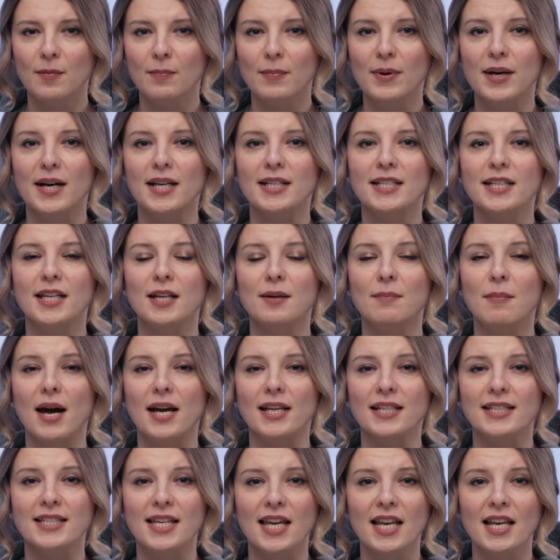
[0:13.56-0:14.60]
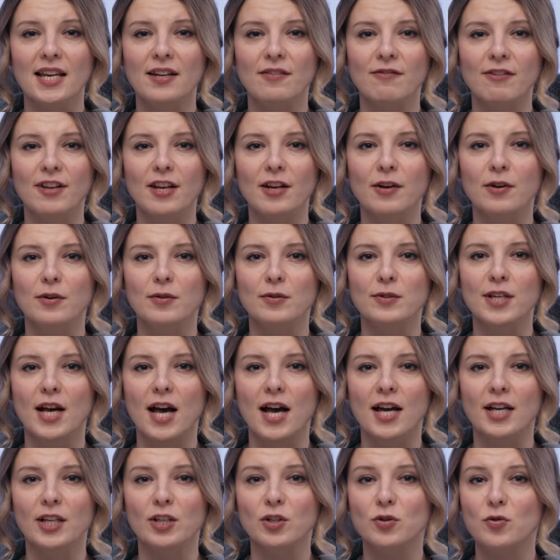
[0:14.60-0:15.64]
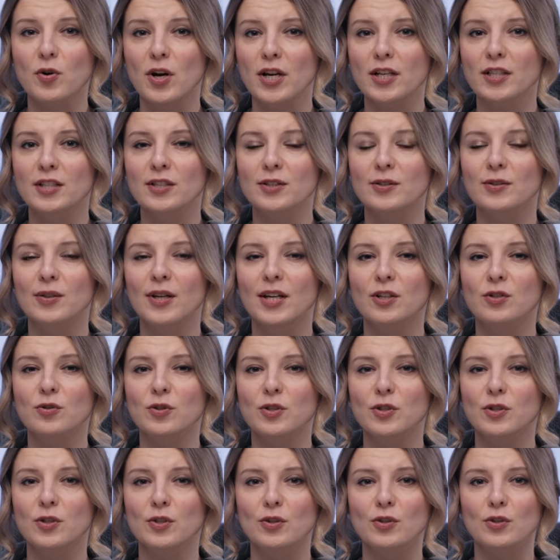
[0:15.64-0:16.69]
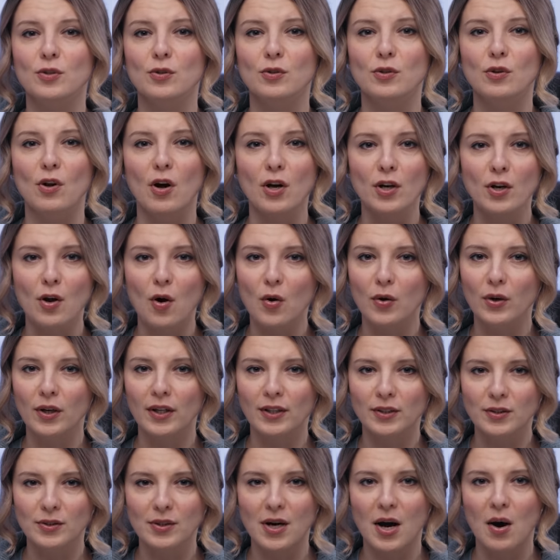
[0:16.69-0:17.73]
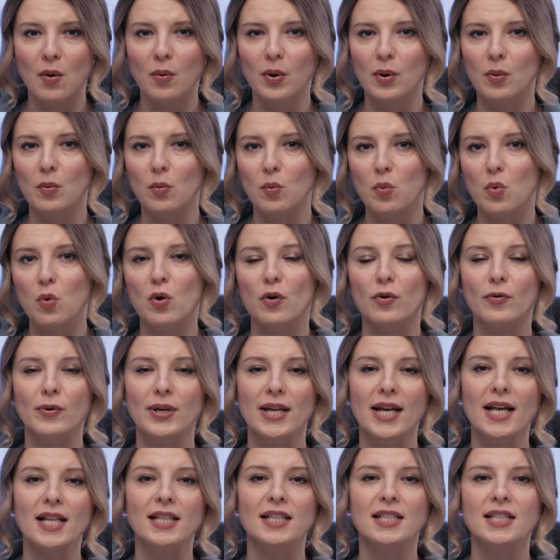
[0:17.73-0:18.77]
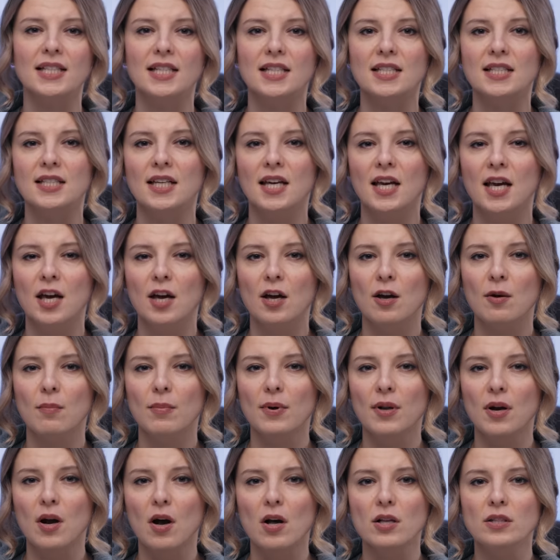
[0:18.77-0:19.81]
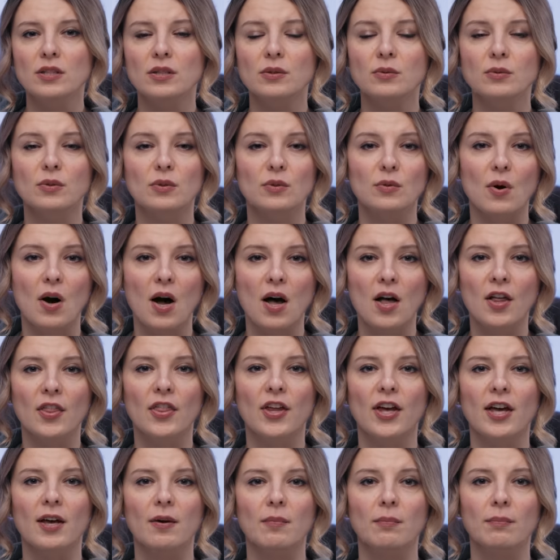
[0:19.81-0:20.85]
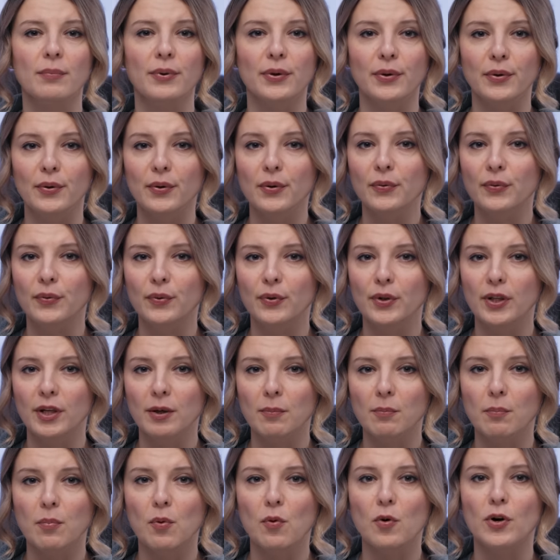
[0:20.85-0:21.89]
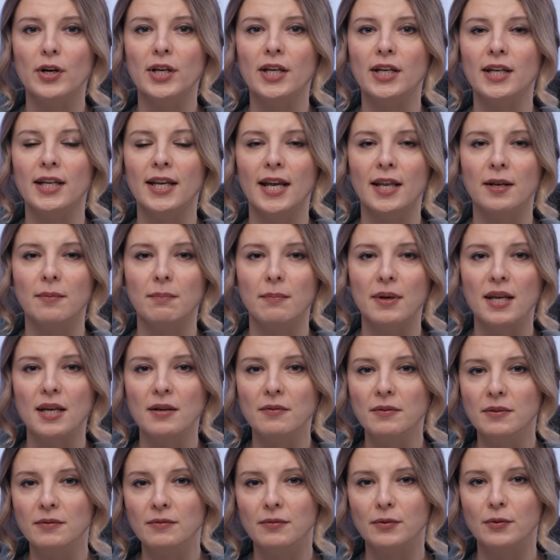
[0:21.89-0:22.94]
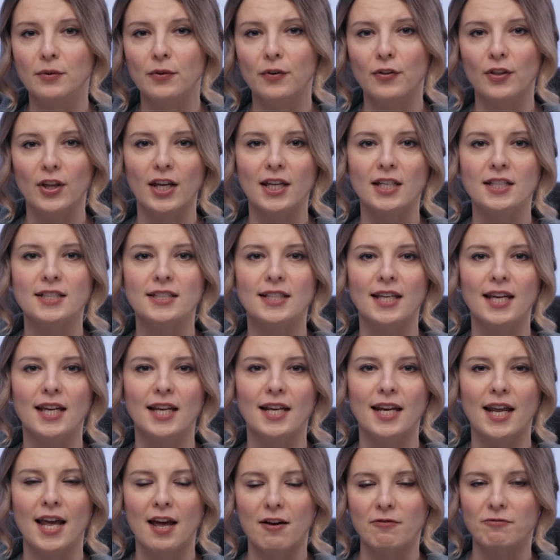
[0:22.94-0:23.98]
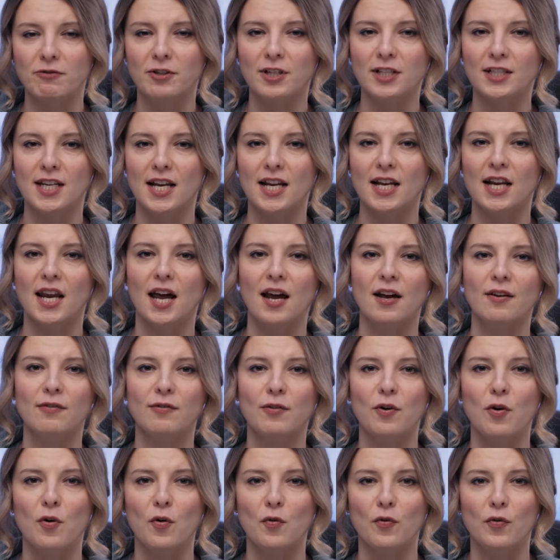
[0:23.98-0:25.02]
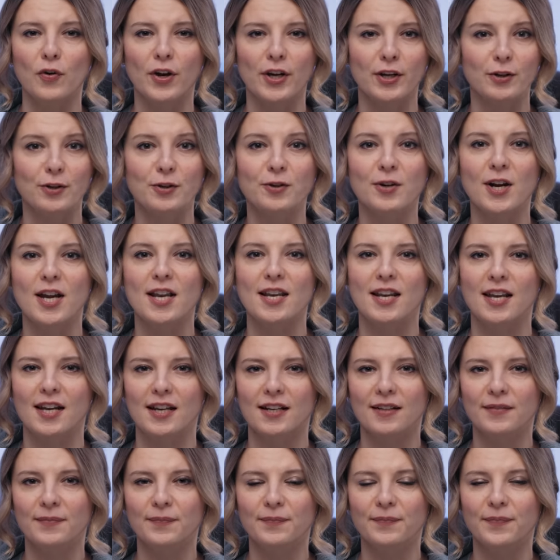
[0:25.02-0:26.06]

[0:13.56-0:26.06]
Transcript: But in my daily videos, I try to introduce you not only to our war realities, but also to other beautiful, important and meaningful things in everyday life of a Ukrainian.